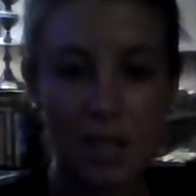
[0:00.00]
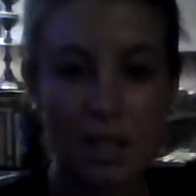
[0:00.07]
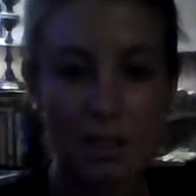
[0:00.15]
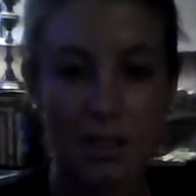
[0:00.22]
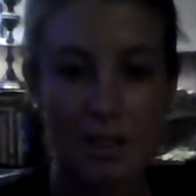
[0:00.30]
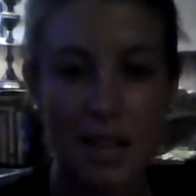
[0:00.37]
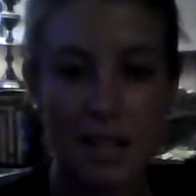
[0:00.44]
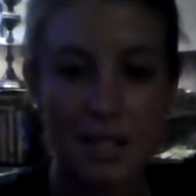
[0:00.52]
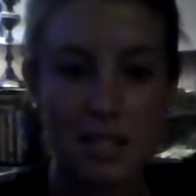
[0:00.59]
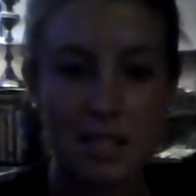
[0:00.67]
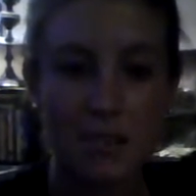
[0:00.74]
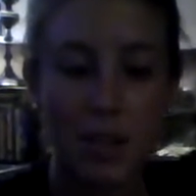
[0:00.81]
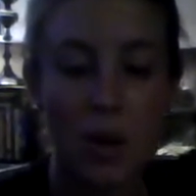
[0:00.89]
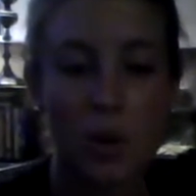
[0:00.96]
The sizes
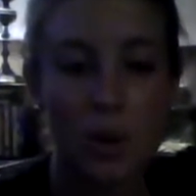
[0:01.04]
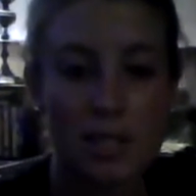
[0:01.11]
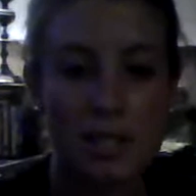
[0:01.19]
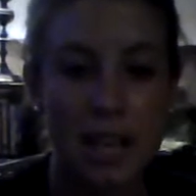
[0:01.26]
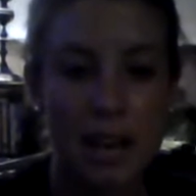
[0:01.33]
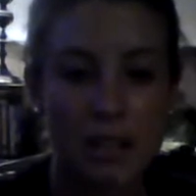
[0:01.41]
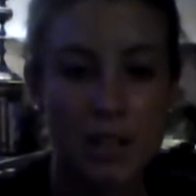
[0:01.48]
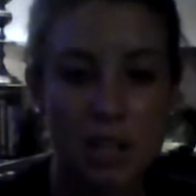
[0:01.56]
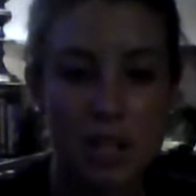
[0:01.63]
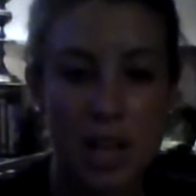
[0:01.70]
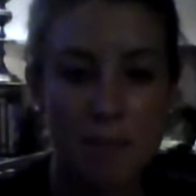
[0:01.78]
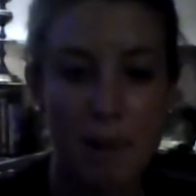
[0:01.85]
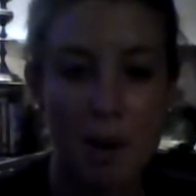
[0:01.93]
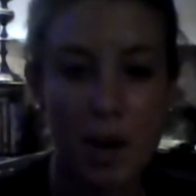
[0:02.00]
of the holes on the
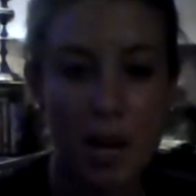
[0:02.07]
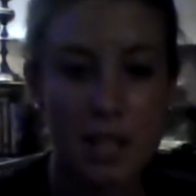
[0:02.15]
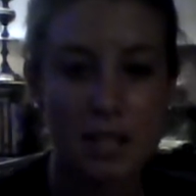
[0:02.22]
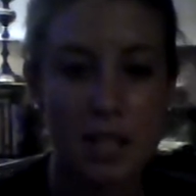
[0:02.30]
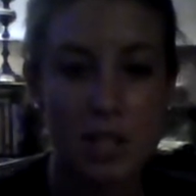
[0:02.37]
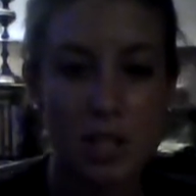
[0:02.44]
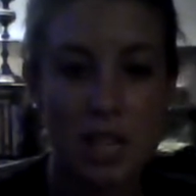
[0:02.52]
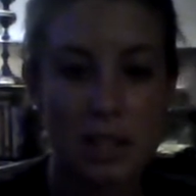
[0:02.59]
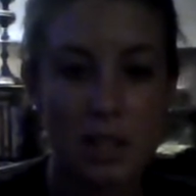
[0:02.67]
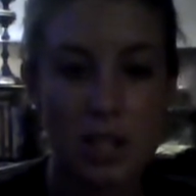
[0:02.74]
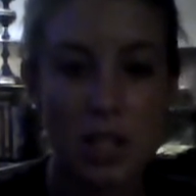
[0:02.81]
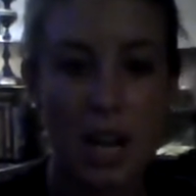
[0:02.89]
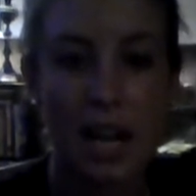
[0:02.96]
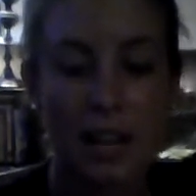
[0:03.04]
Shape-O are such that the
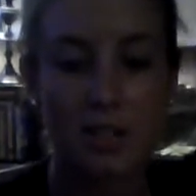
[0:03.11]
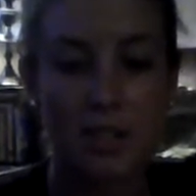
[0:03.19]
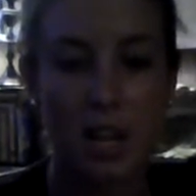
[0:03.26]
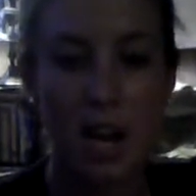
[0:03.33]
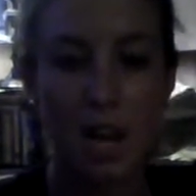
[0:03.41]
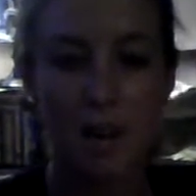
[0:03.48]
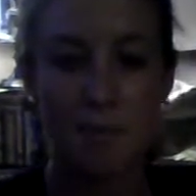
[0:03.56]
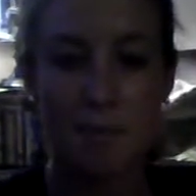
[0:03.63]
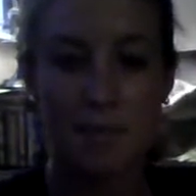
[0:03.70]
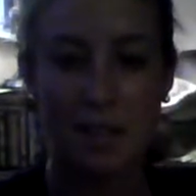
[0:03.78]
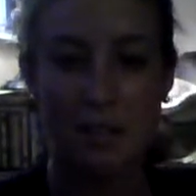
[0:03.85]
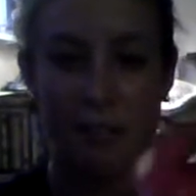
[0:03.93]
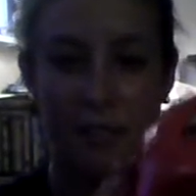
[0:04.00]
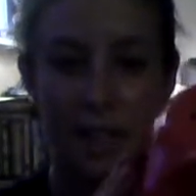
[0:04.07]
child's arms
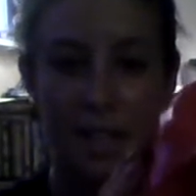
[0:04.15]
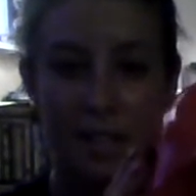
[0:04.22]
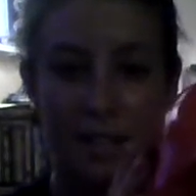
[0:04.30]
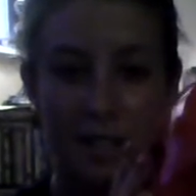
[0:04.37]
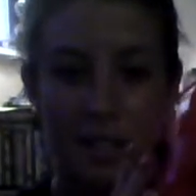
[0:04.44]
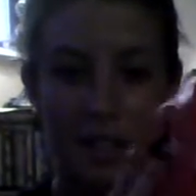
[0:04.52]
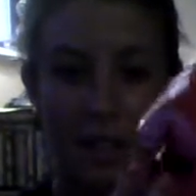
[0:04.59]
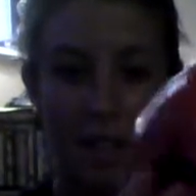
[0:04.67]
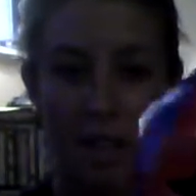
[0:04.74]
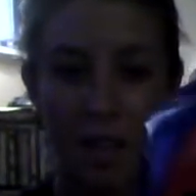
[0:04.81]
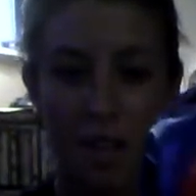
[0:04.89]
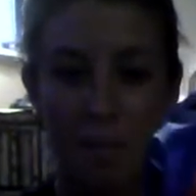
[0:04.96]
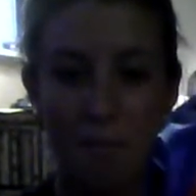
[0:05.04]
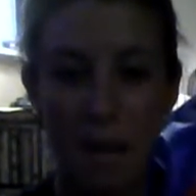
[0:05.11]
and feet
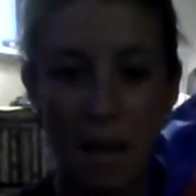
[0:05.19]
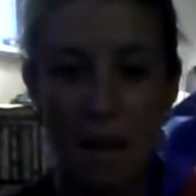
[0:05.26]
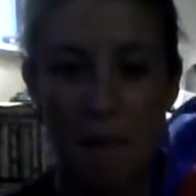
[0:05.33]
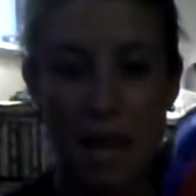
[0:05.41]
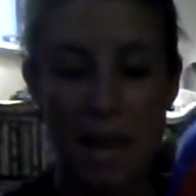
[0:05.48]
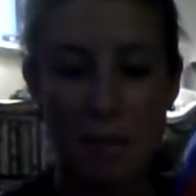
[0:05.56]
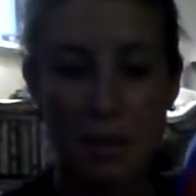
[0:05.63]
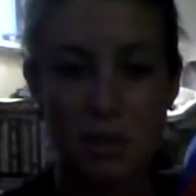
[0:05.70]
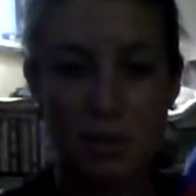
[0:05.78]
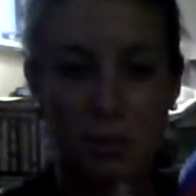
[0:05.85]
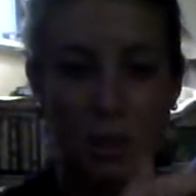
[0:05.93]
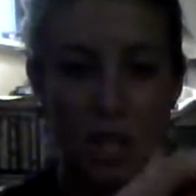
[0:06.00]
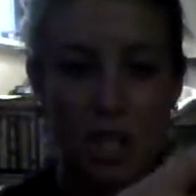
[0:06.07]
may be able to reach